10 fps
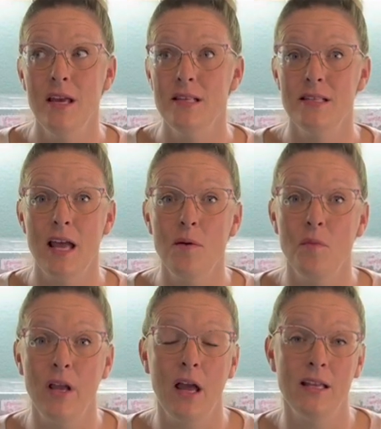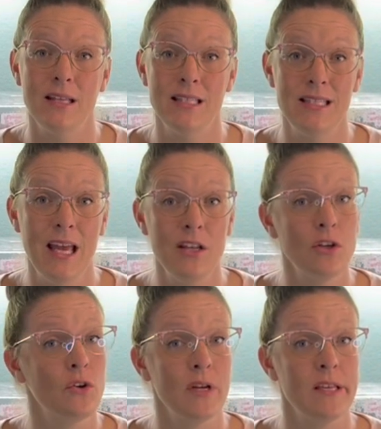some we got down to ten
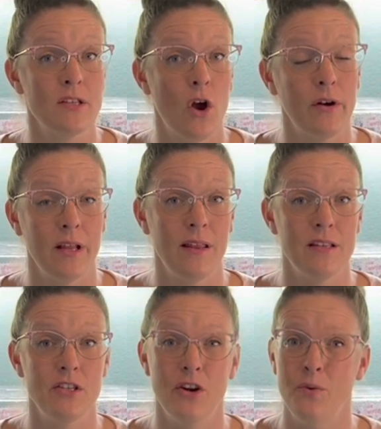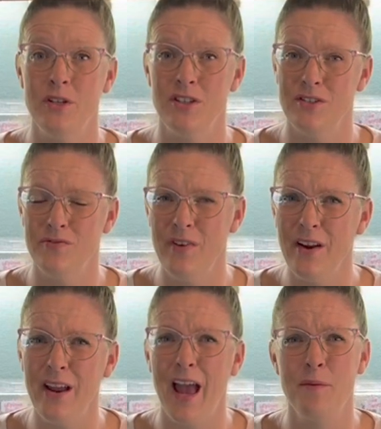degrees already this year, which is
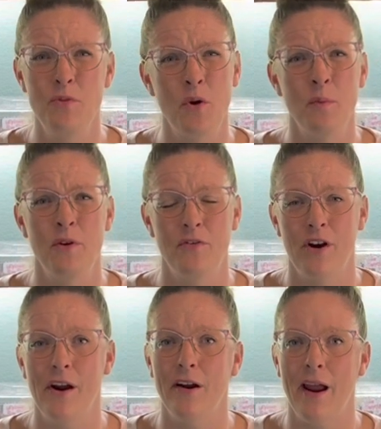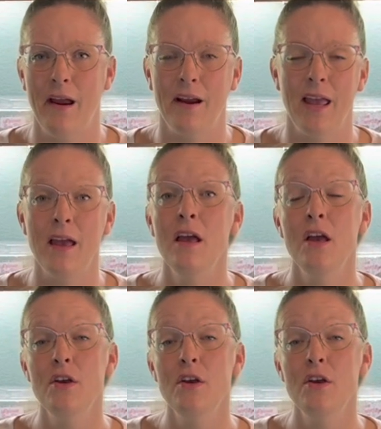very abnormal for our area.